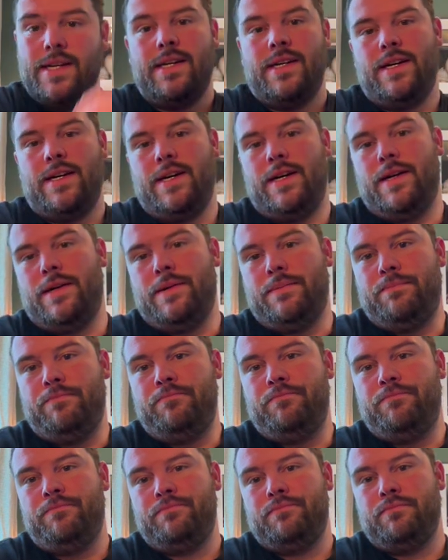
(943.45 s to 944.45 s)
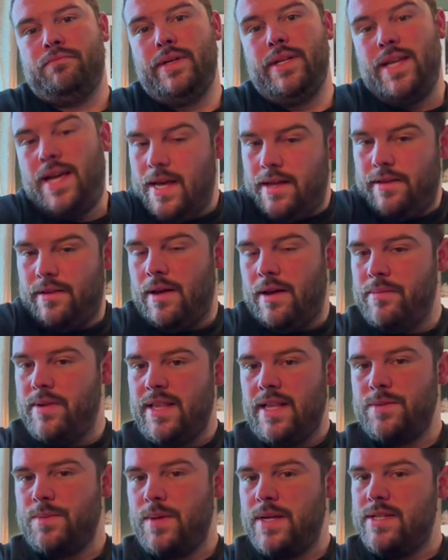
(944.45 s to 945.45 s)
But yeah, I mean,
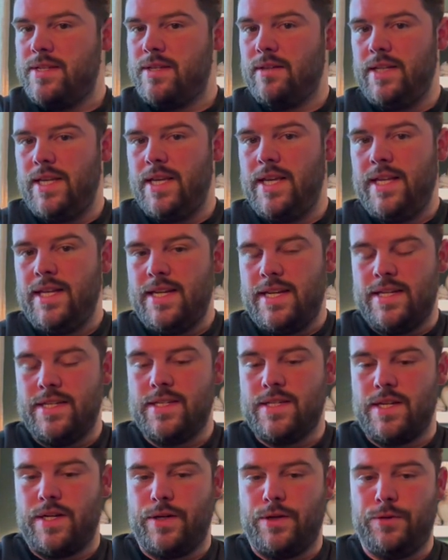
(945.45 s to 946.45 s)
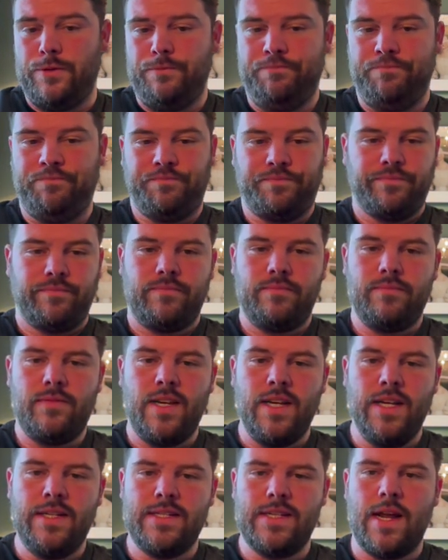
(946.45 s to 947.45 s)
that's basically it. And so
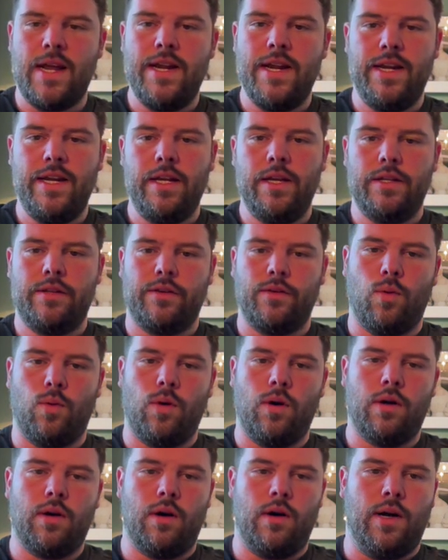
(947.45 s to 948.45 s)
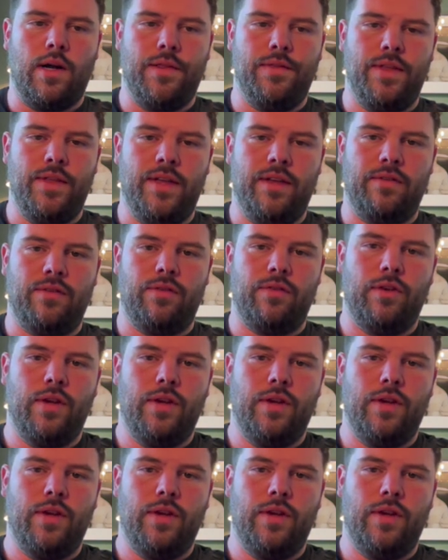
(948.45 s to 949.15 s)
excited to get to work on this.